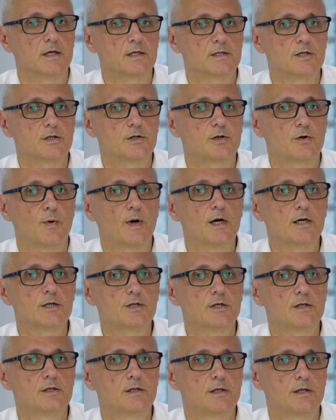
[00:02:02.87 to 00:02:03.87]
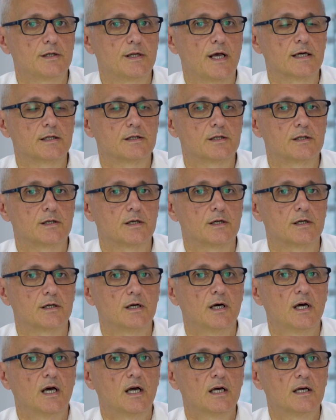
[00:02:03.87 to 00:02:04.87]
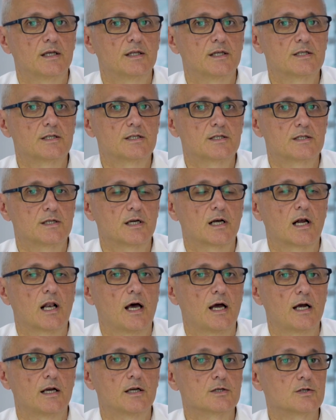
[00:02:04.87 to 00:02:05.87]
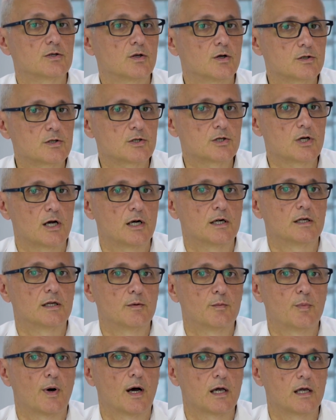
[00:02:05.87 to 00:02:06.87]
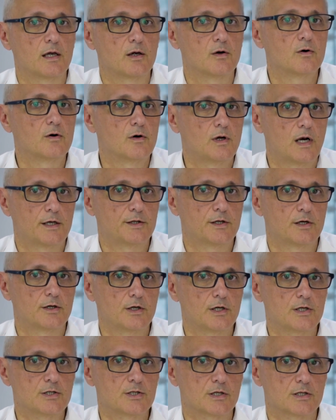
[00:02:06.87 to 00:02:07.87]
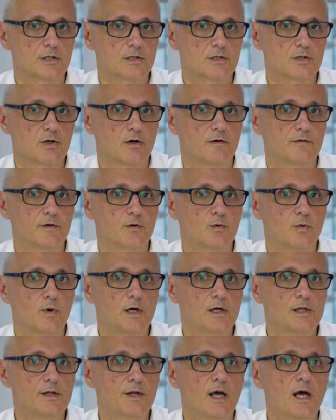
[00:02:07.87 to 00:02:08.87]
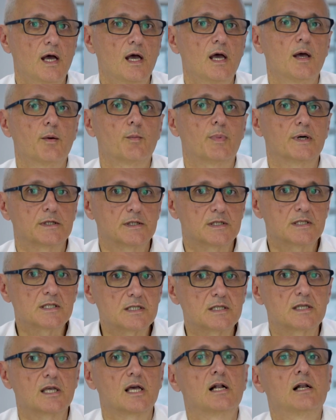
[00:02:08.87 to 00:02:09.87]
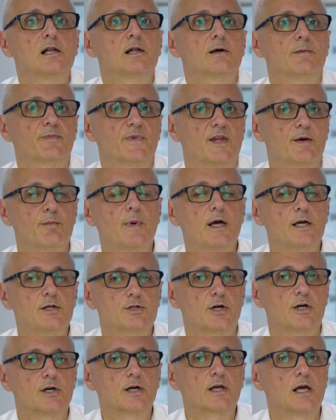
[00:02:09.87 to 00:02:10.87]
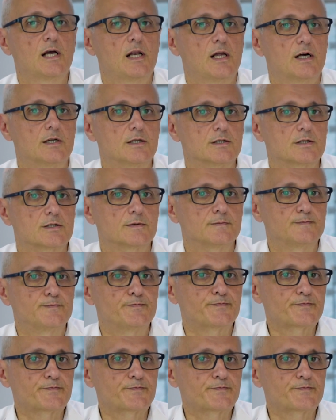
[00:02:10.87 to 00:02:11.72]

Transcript: situation that this decline is not shared by all other regions of the world, but still the major killers